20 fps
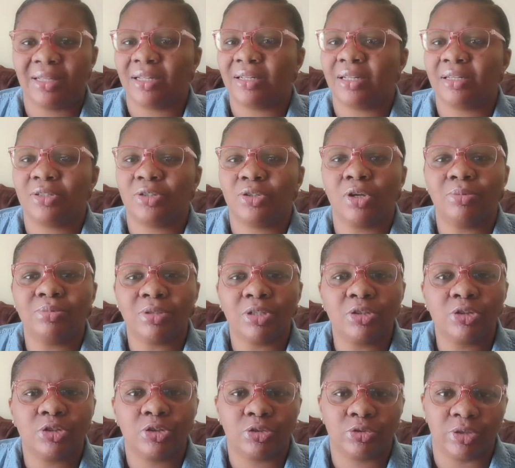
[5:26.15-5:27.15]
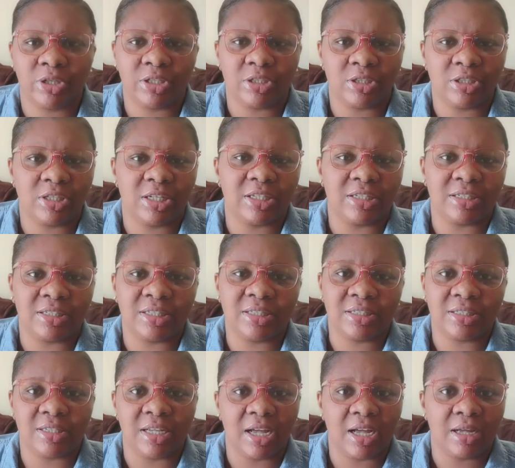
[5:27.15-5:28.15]
that there's something strange in
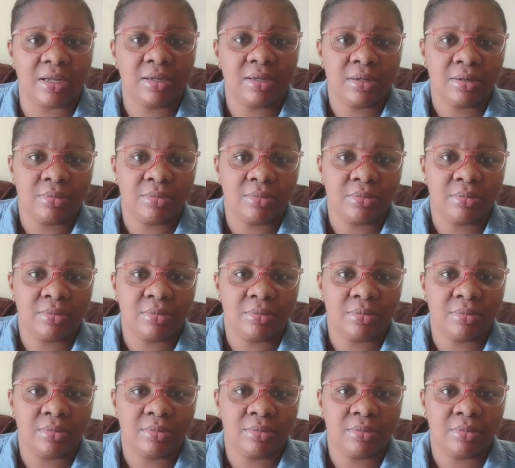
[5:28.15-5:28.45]
this their